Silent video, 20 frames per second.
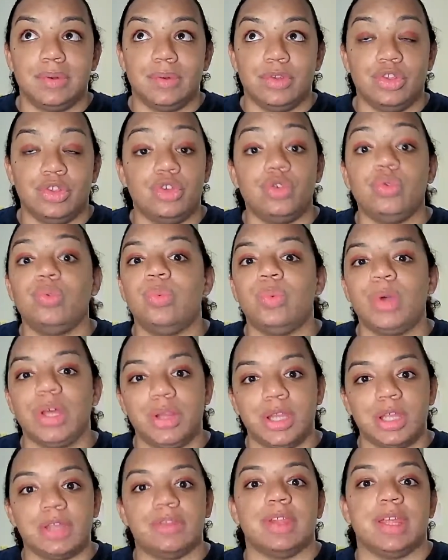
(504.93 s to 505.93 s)
You
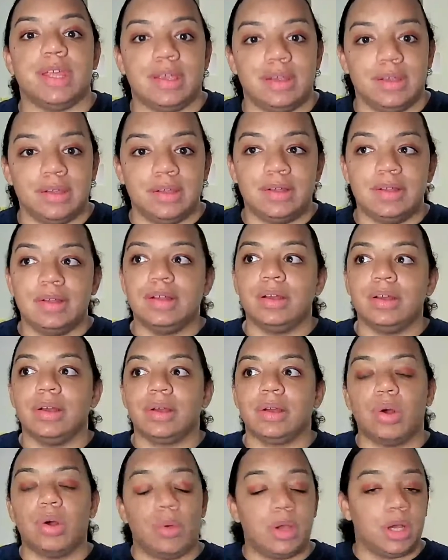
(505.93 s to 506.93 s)
willingly
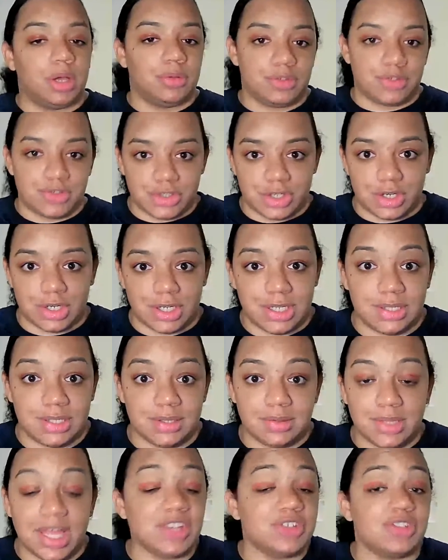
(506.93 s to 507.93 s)
going on this journey.
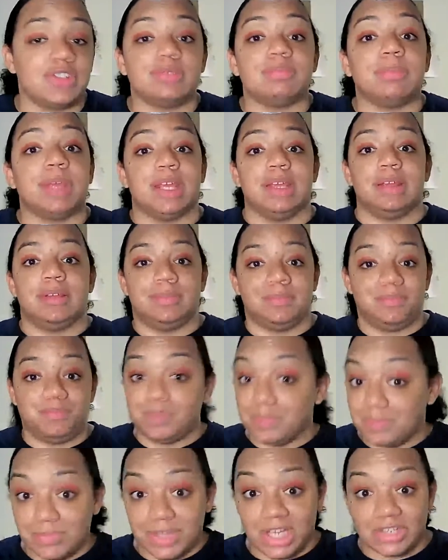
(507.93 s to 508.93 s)
That's just me.
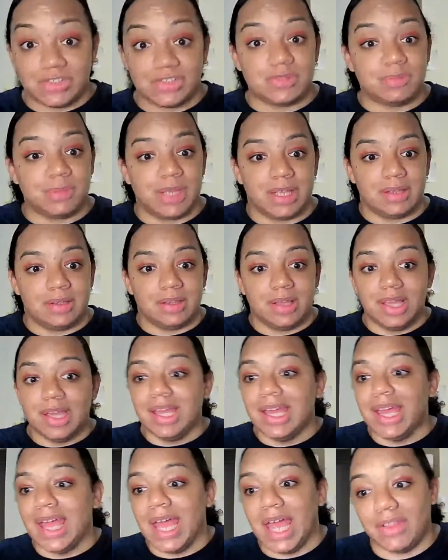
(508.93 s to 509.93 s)
That's just me.
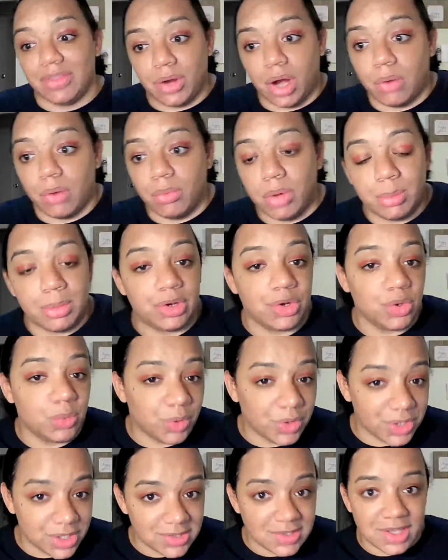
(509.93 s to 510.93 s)
And there are women who
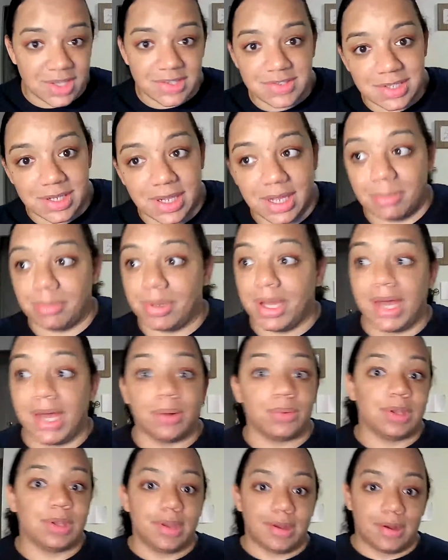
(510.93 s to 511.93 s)
will contest to that, but I
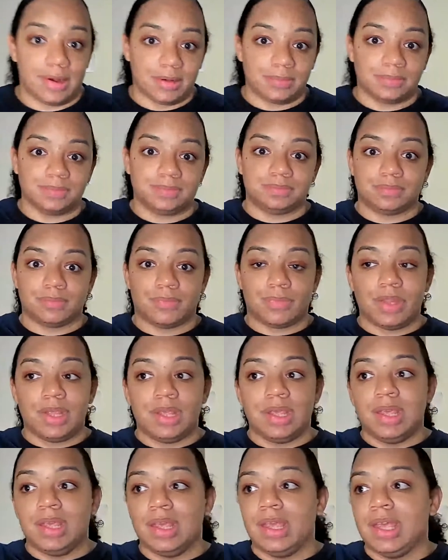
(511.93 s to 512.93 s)
don't care.
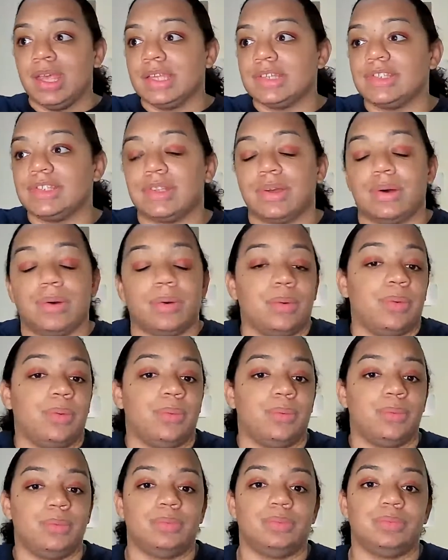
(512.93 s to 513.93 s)
So,
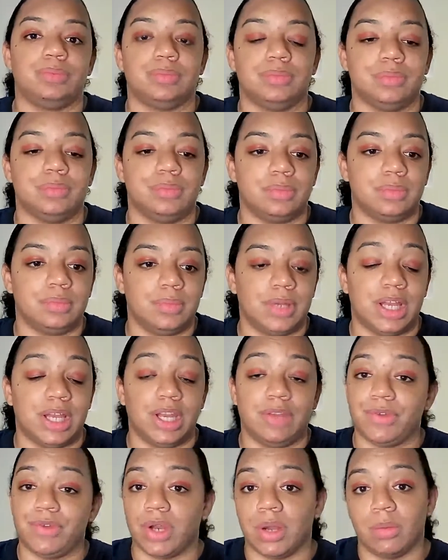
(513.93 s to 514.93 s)
and
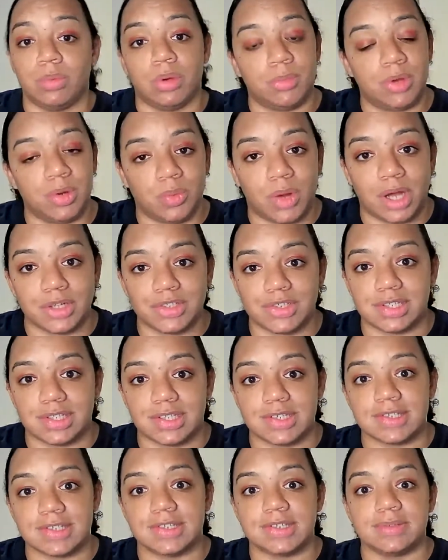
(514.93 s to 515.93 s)
if you're a woman watching
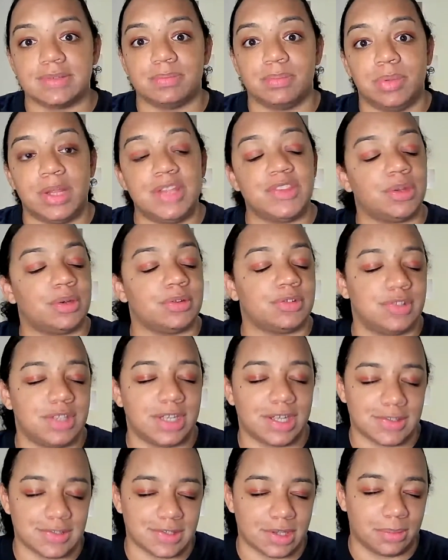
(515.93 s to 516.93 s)
this, please
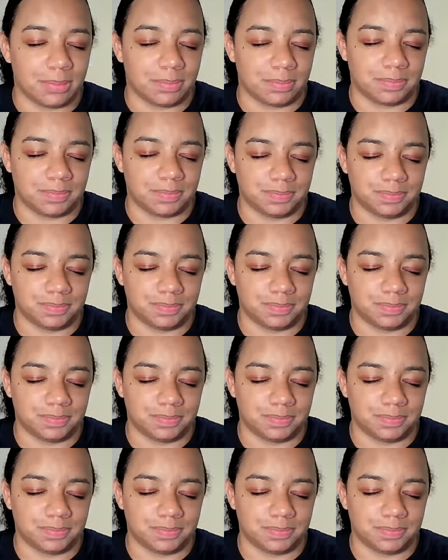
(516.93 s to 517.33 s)
understand something.